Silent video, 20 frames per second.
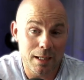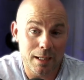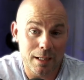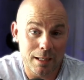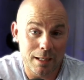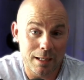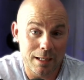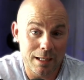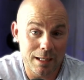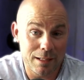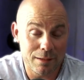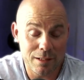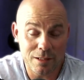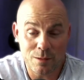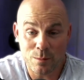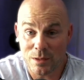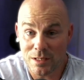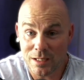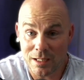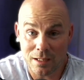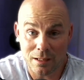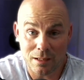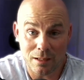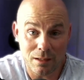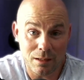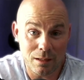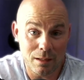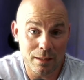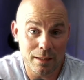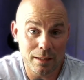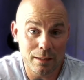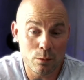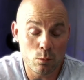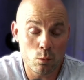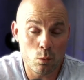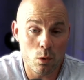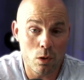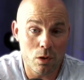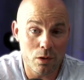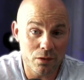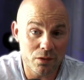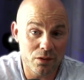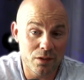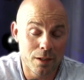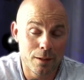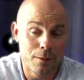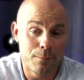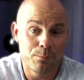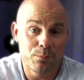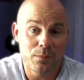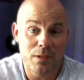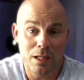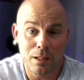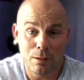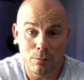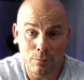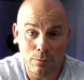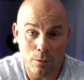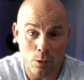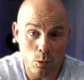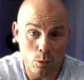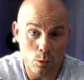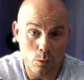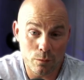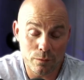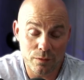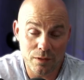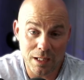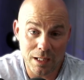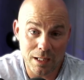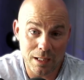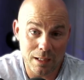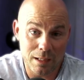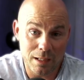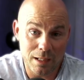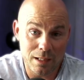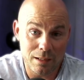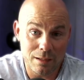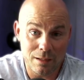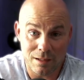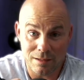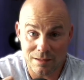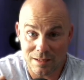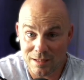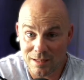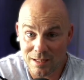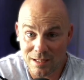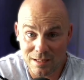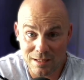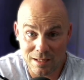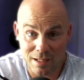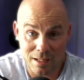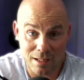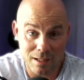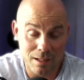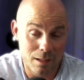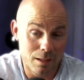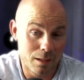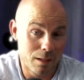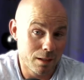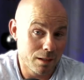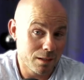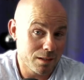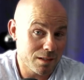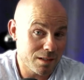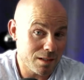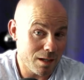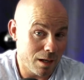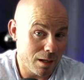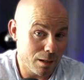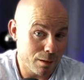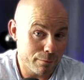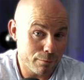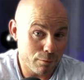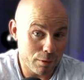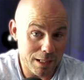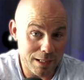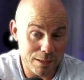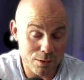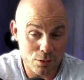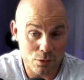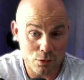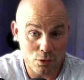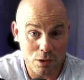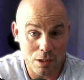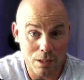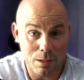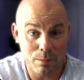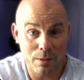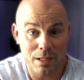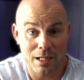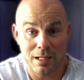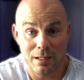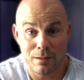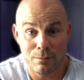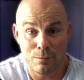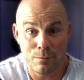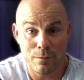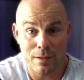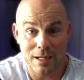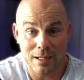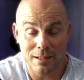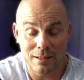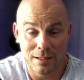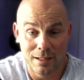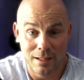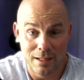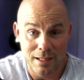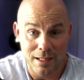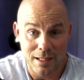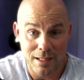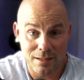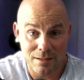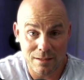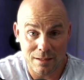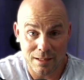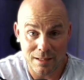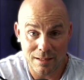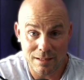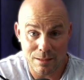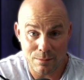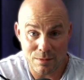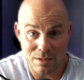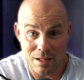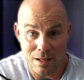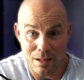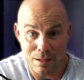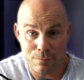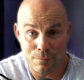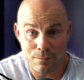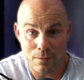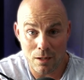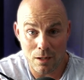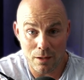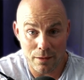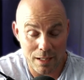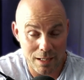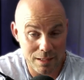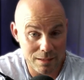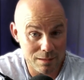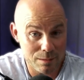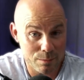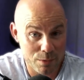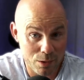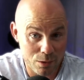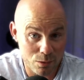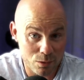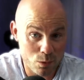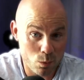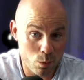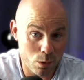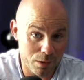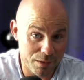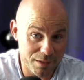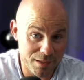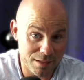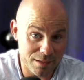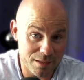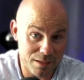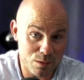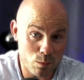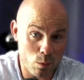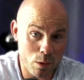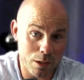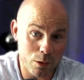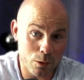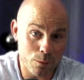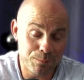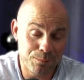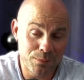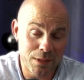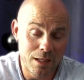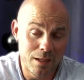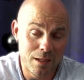And this particular client was involved in a narcissistic style of relationship. And in fact, it certainly seems that their father had some of those qualities as well.